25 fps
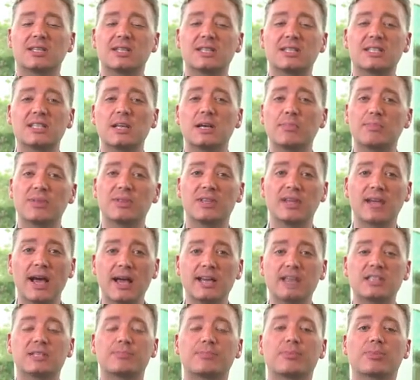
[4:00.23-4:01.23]
the tip of the
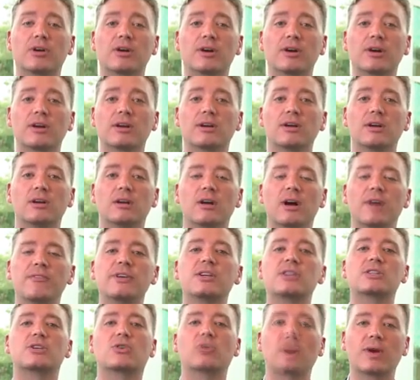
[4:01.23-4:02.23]
iceberg, of
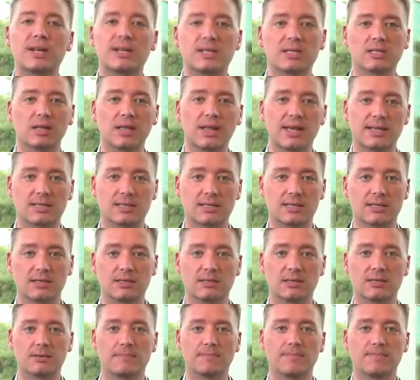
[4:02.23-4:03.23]
his greatest
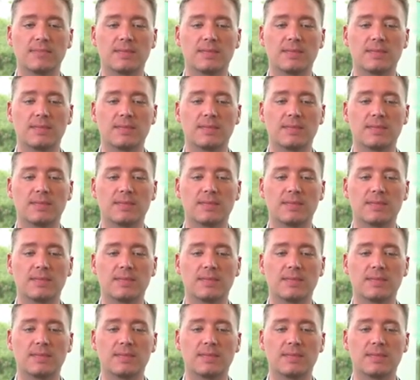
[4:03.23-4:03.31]
lessons.